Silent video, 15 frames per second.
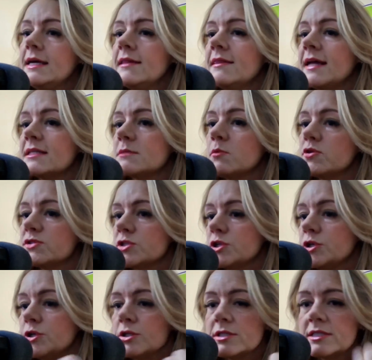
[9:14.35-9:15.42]
and that's most of
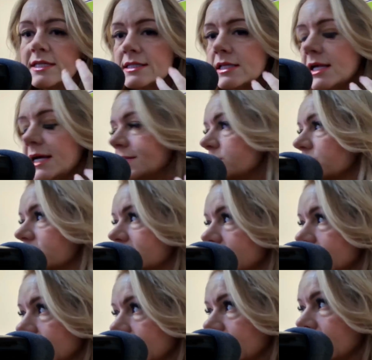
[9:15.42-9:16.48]
your disc lights or
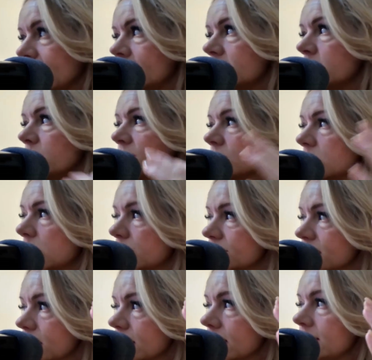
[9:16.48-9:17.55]
ceiling lights, where it's
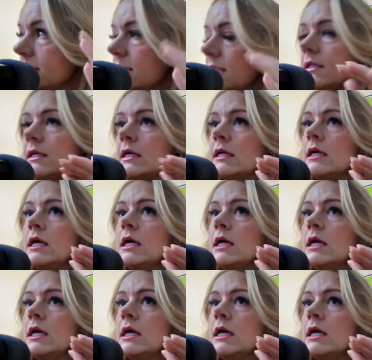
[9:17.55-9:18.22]
close to the ceiling,